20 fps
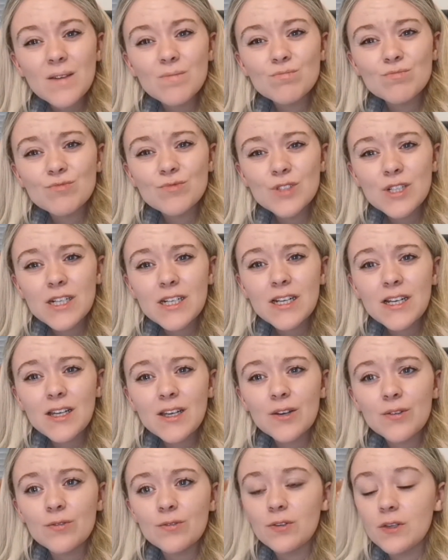I'm really
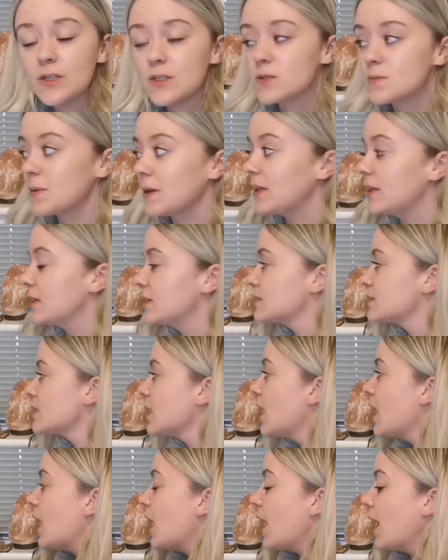confused by this.
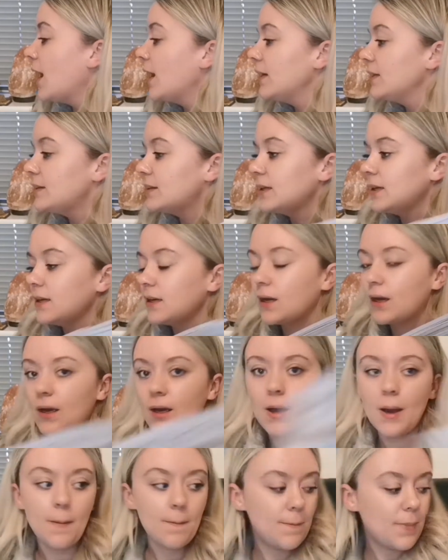I
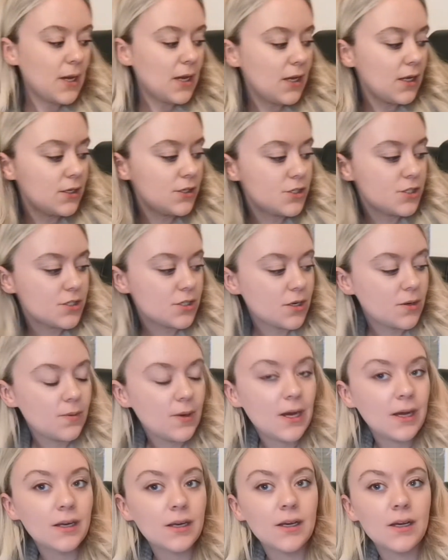think Paige
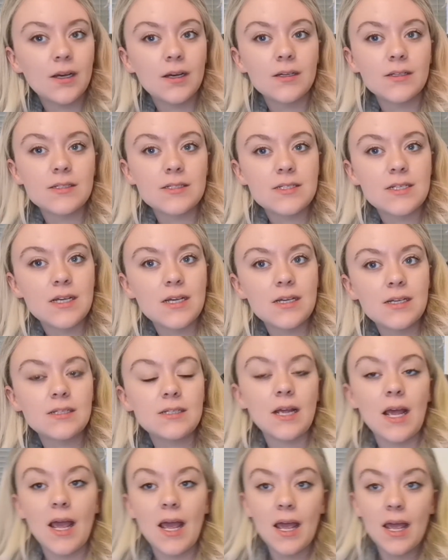Joanna
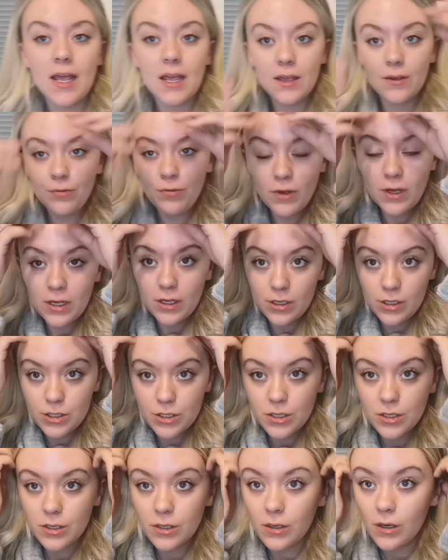did a
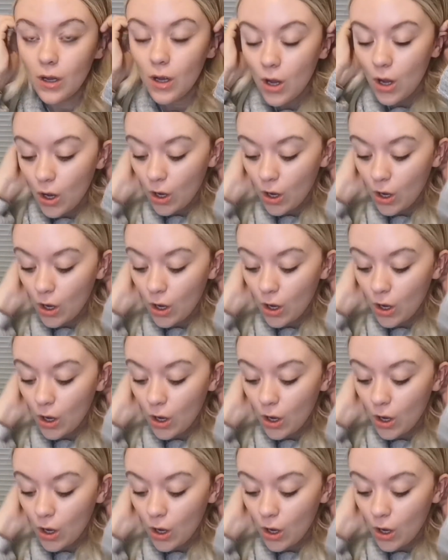version